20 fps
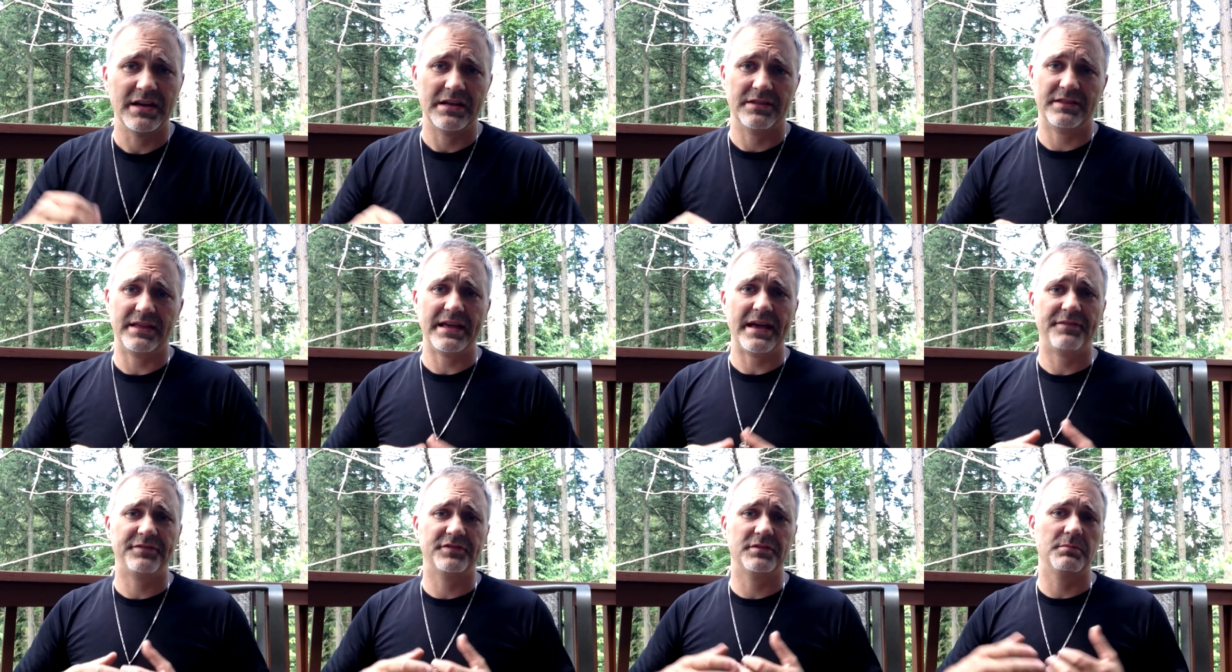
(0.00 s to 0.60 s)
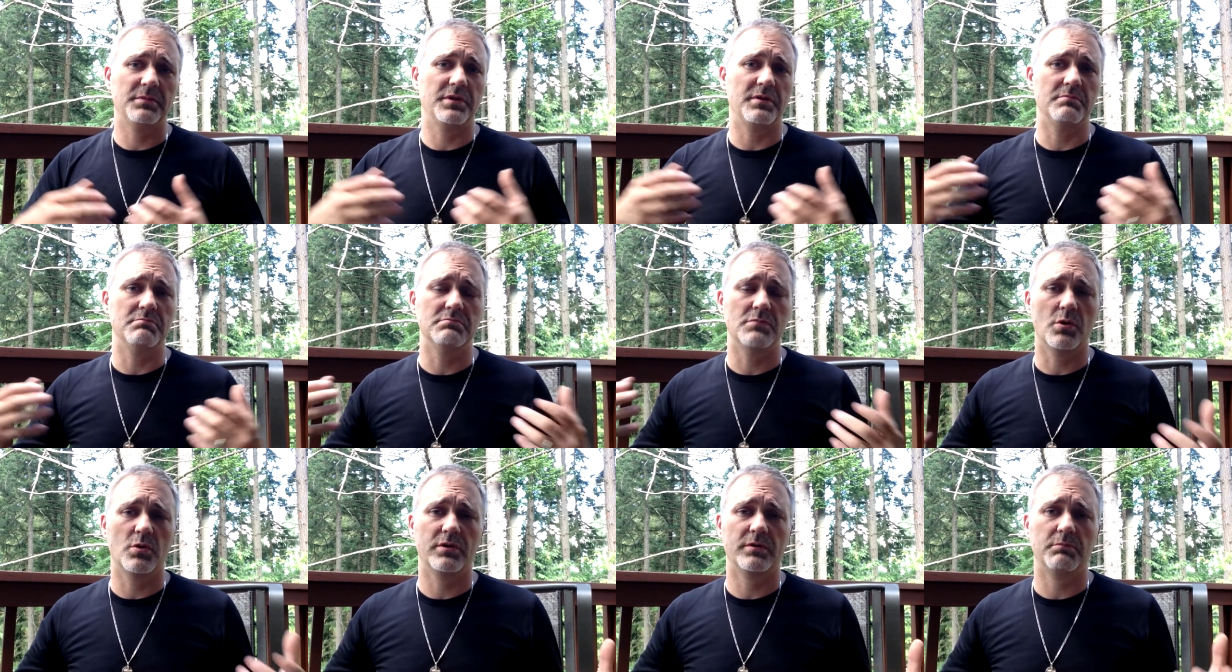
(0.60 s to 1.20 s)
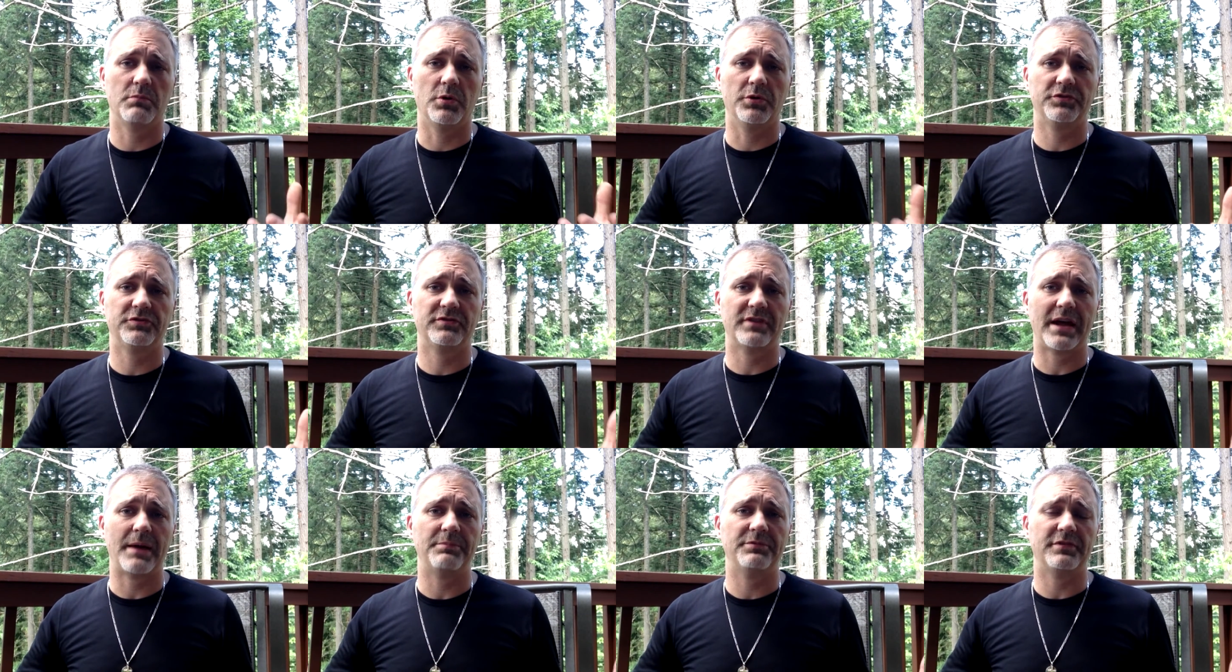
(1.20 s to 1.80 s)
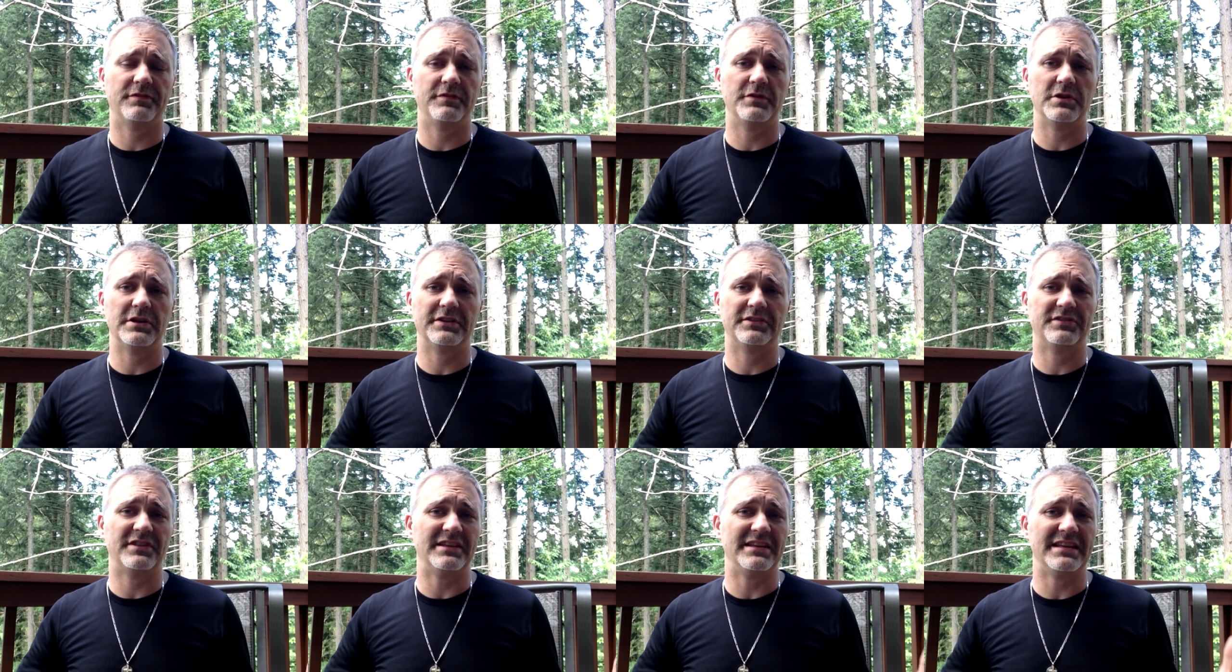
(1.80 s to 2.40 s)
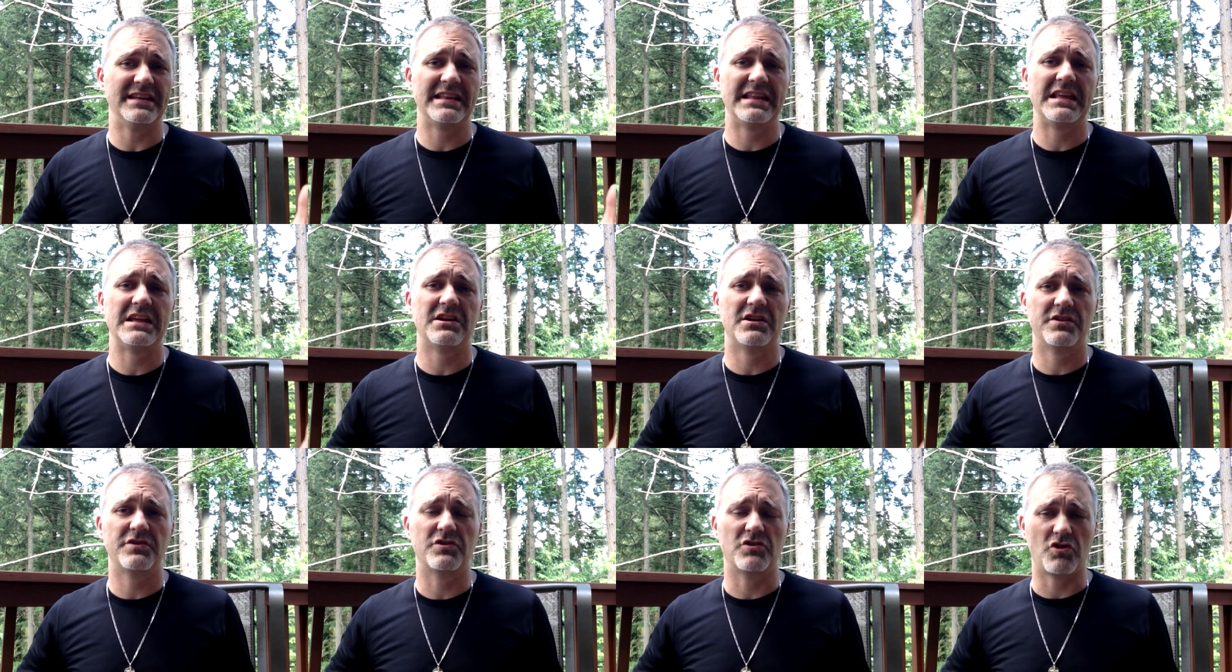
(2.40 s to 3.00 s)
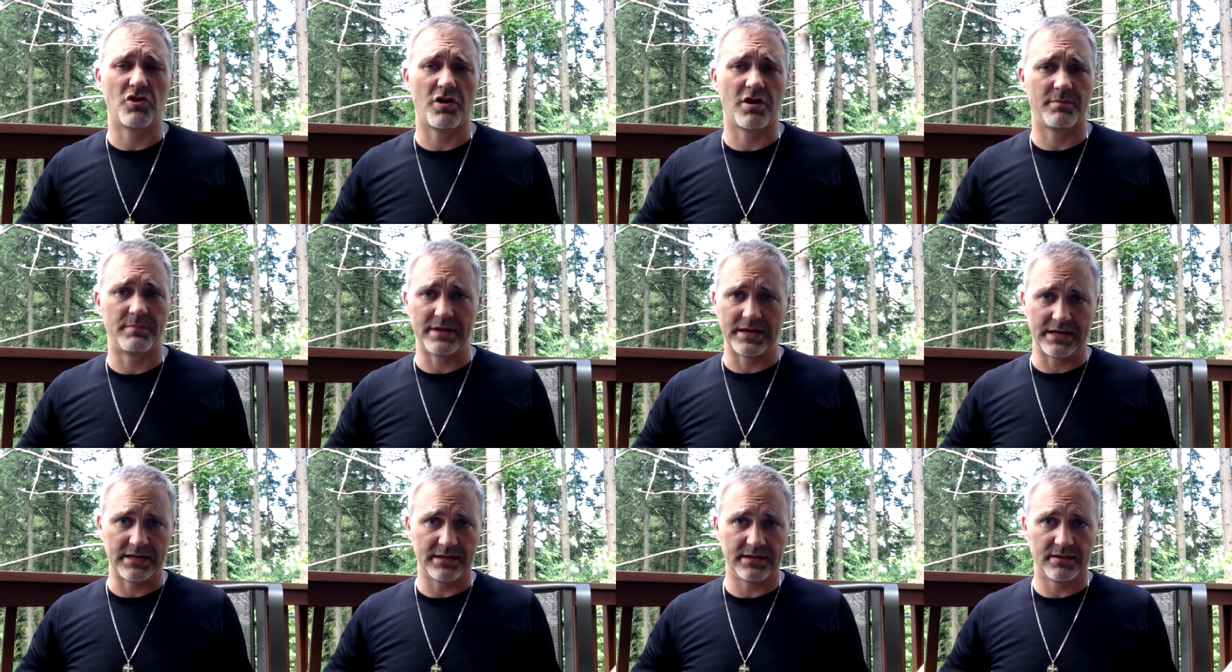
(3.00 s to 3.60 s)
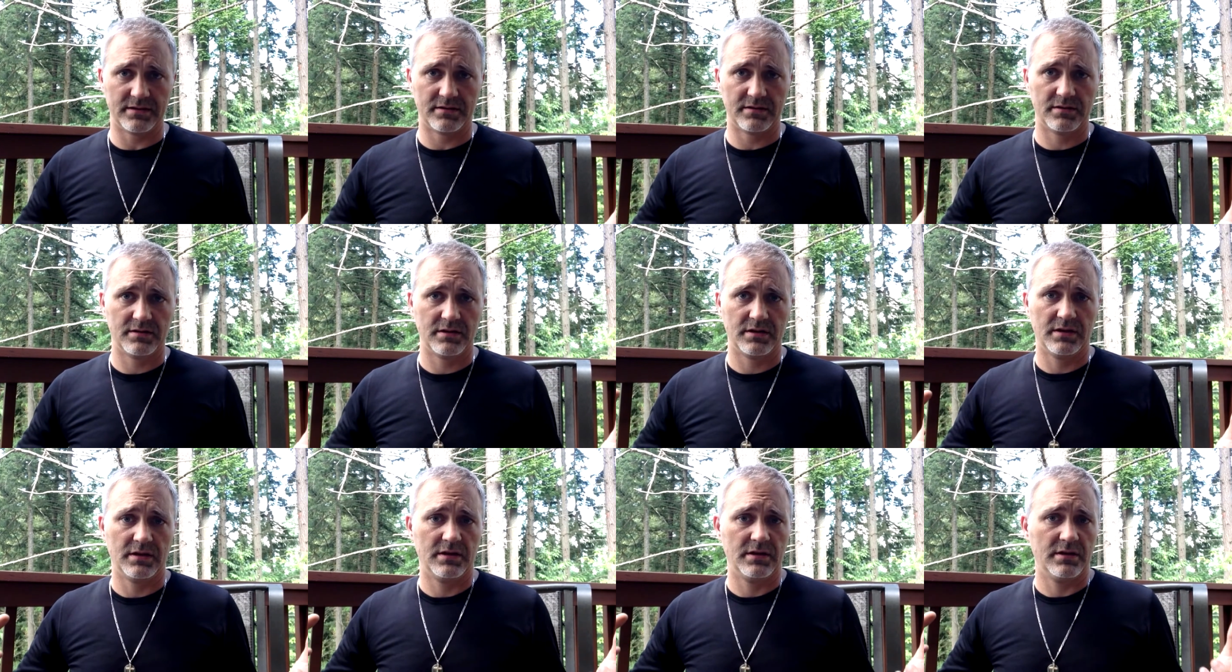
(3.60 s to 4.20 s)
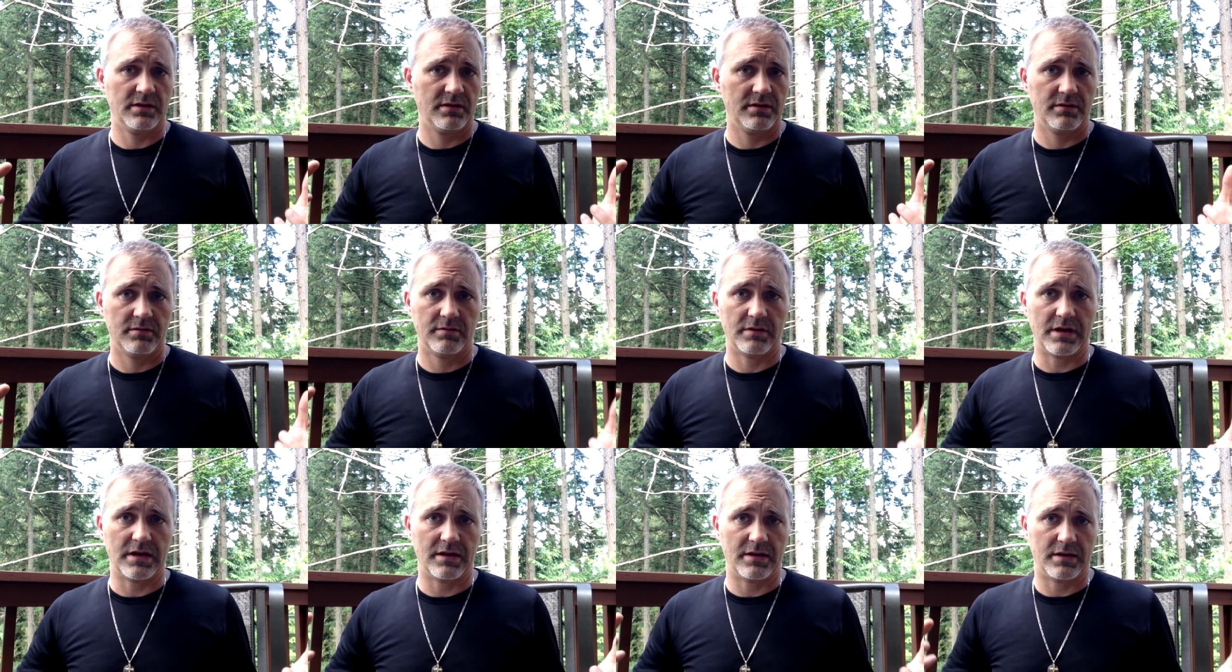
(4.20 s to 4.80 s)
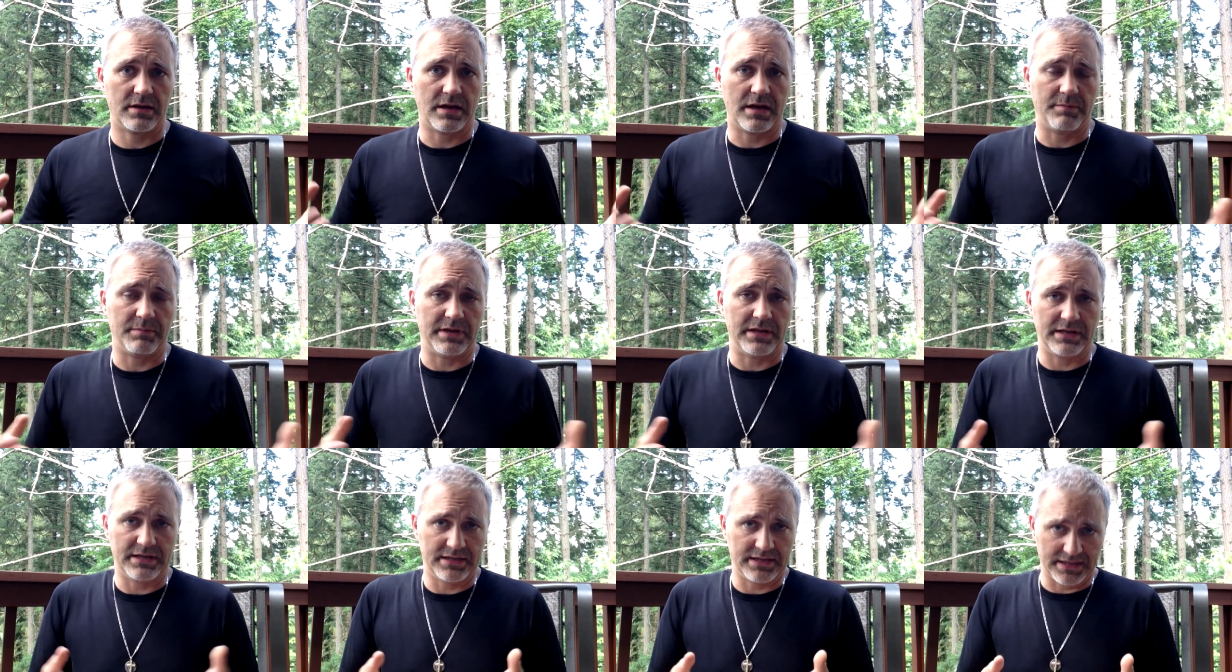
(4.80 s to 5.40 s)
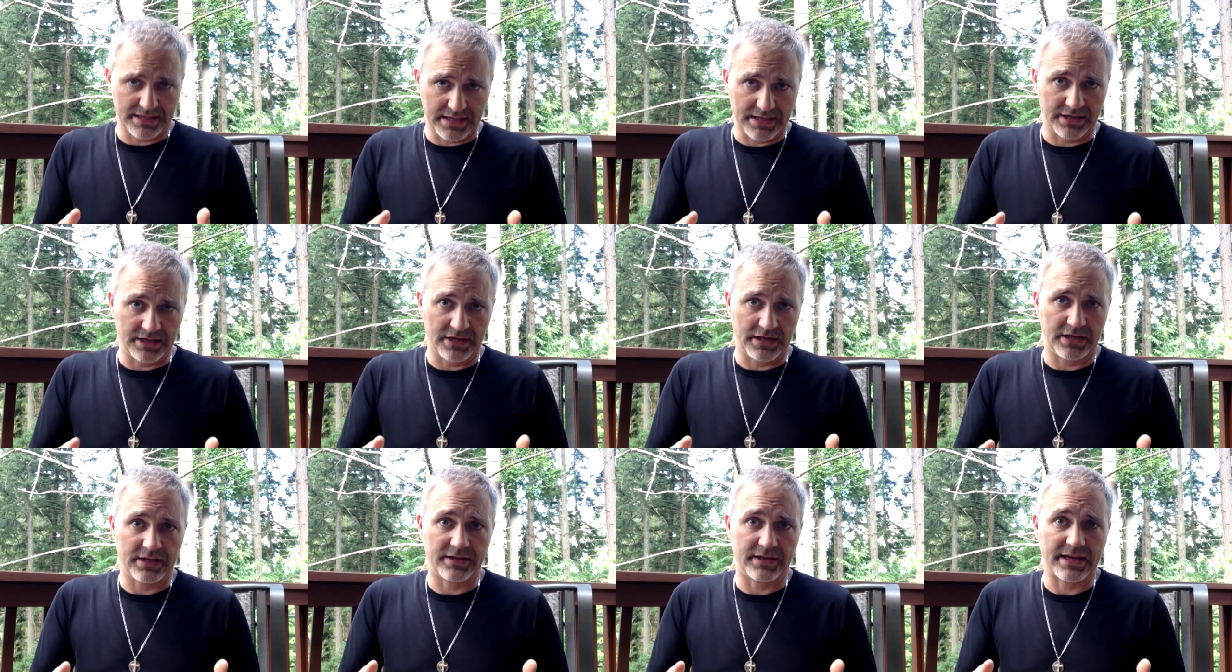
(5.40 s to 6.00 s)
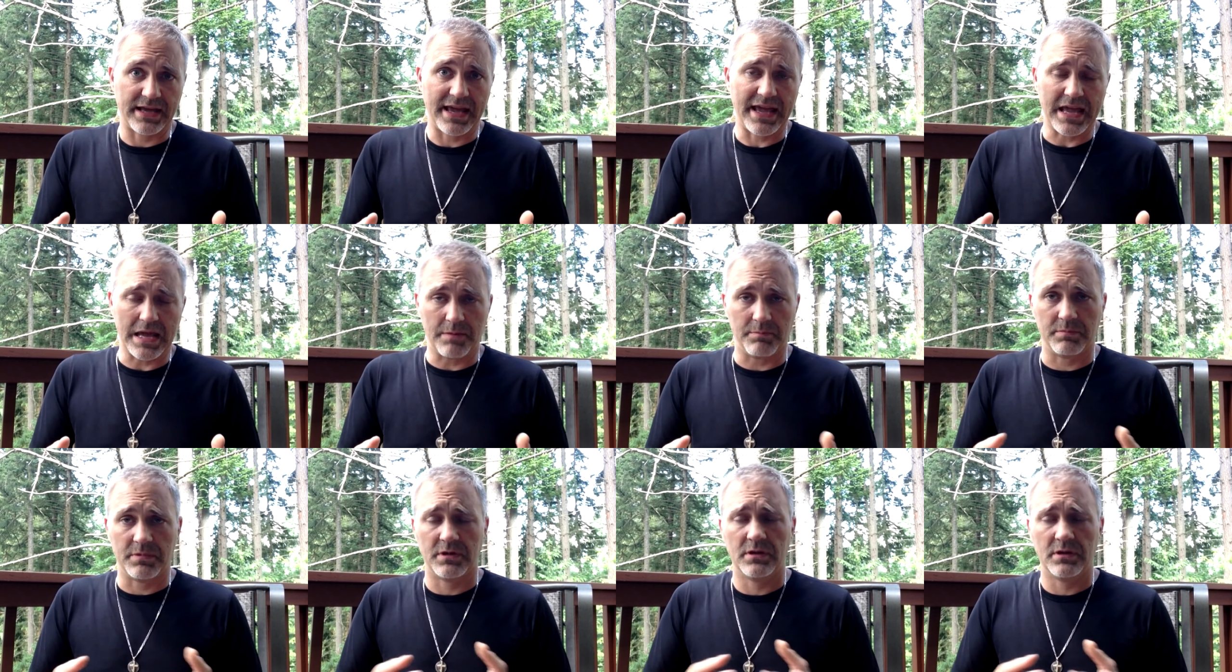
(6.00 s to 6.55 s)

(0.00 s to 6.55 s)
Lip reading: They have some of the most types of units than any other army, in the game.